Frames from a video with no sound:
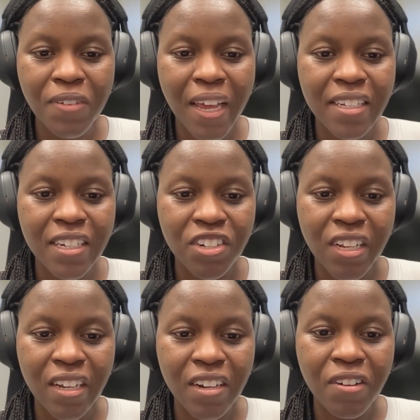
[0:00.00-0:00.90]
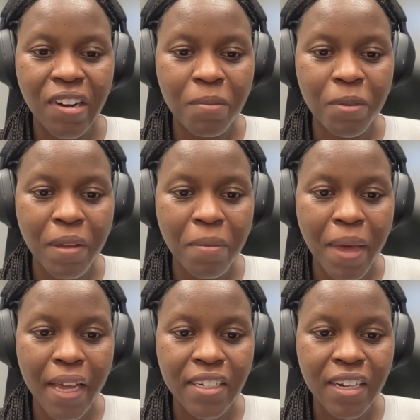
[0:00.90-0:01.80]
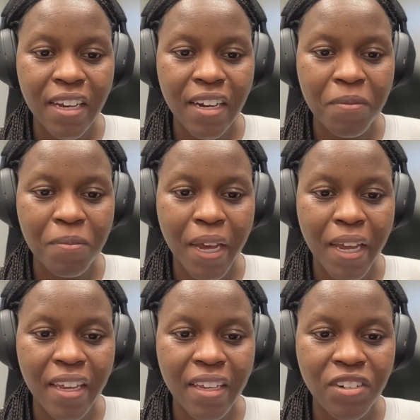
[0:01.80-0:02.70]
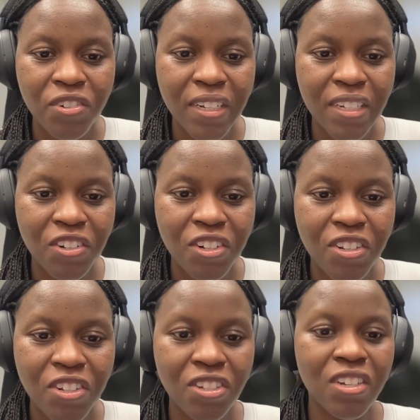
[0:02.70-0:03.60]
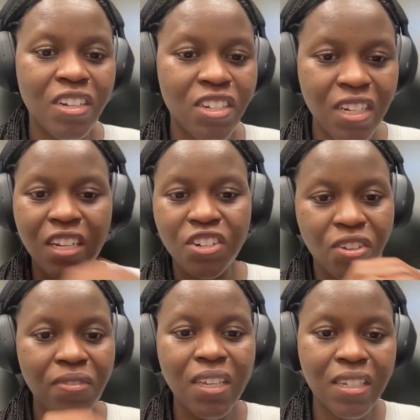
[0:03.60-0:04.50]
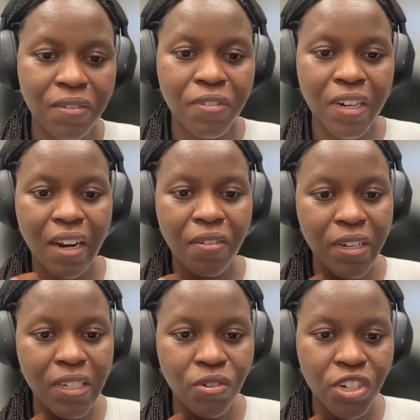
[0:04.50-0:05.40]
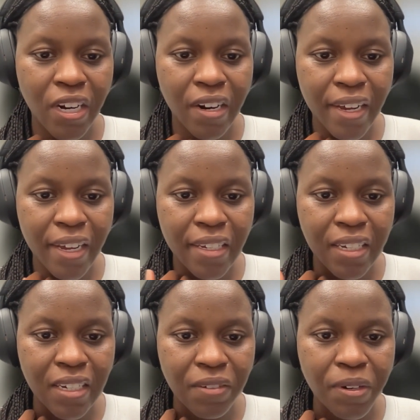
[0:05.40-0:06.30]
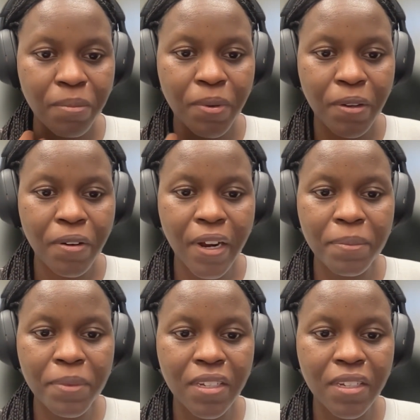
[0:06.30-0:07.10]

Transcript: have had such like an incredible impact on my transition into each of these different research areas and different programs.